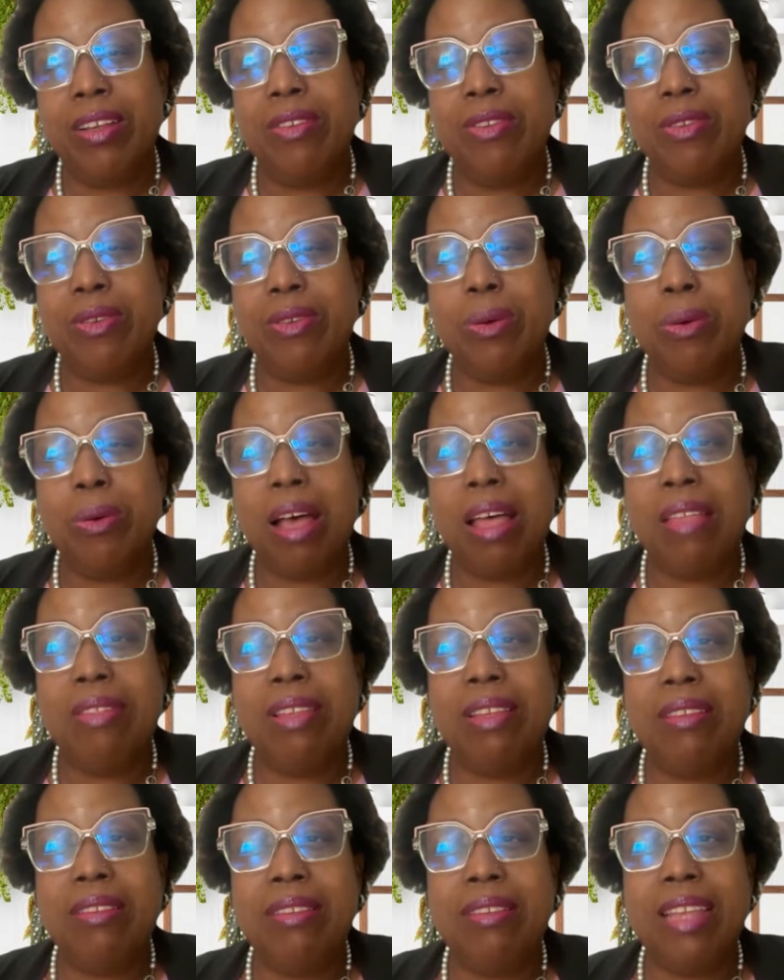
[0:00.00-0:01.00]
So at
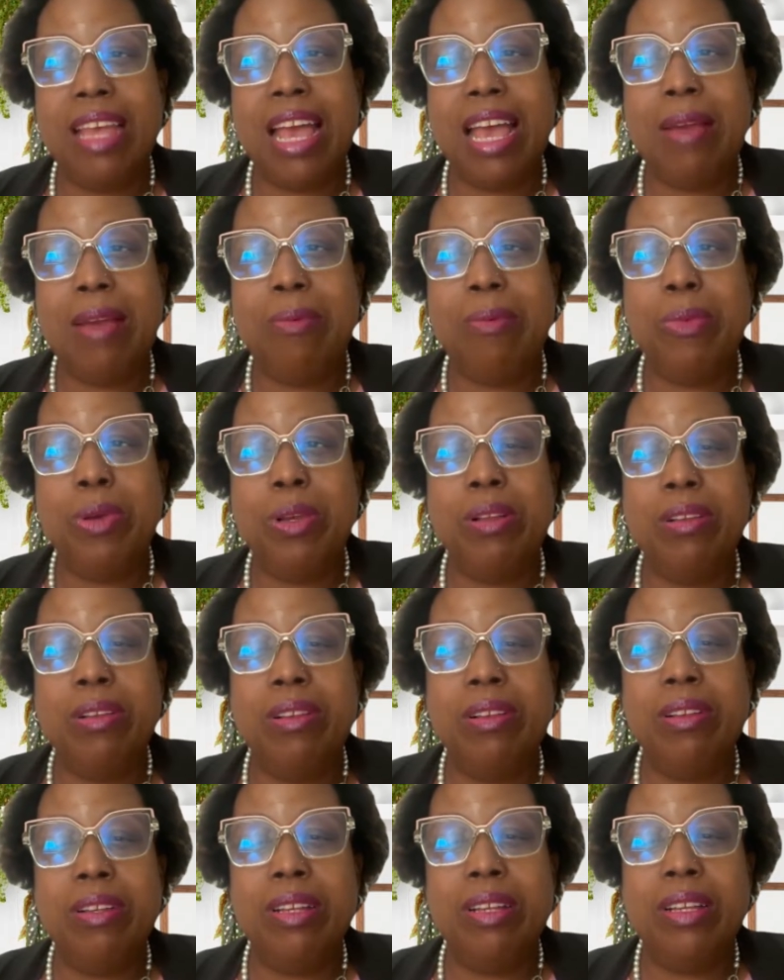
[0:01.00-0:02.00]
this time, we
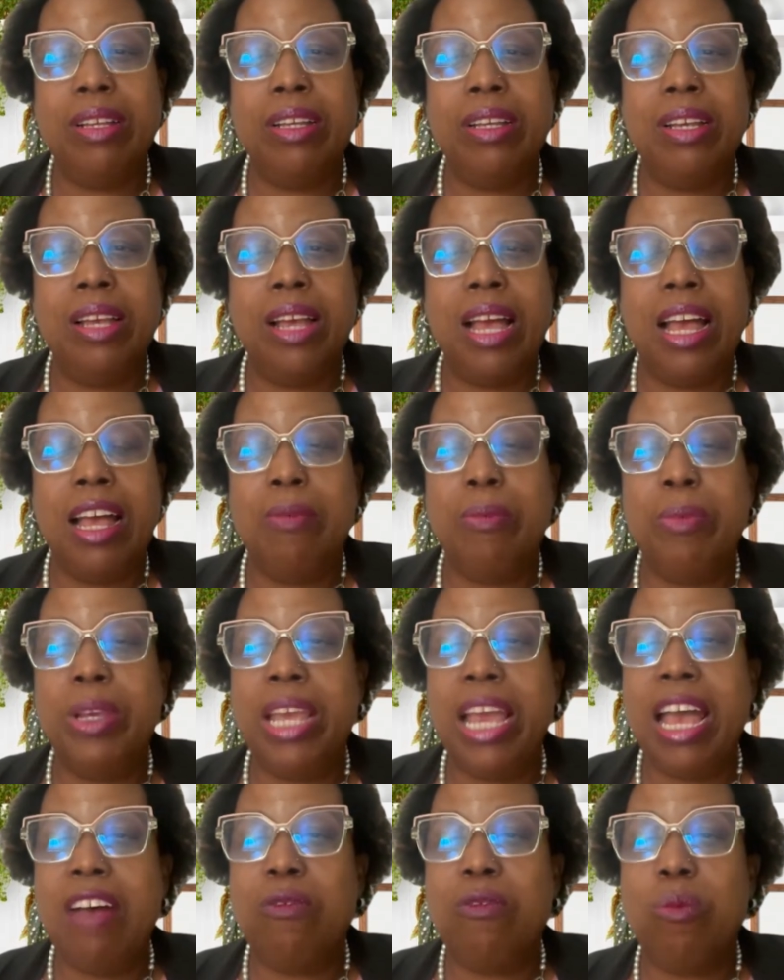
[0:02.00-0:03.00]

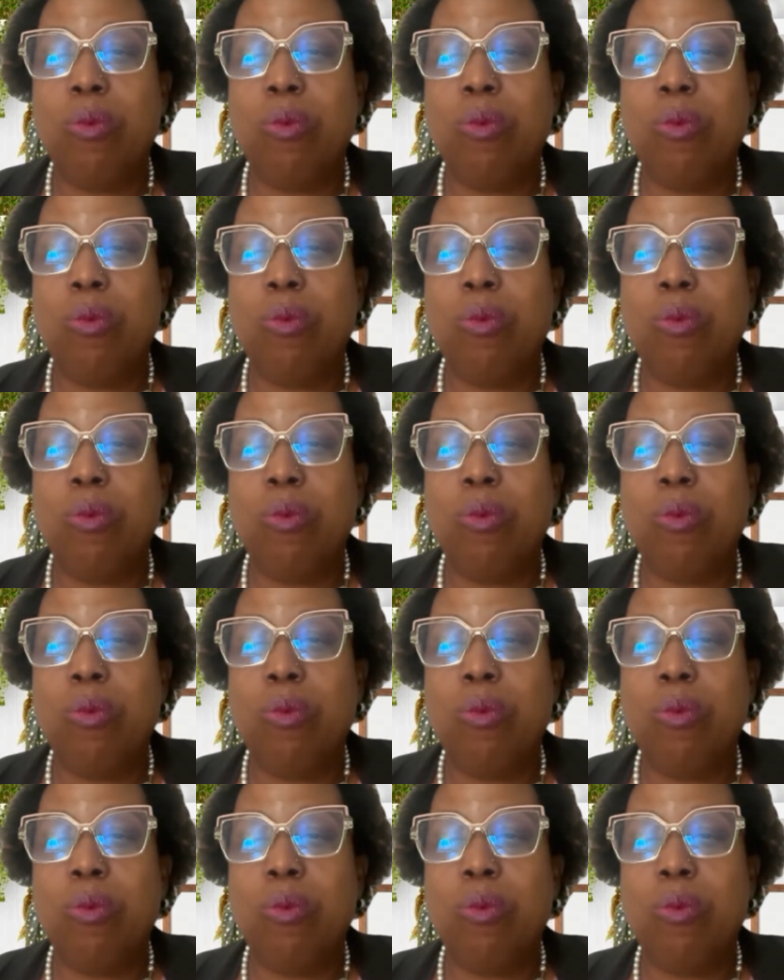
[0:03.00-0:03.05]
have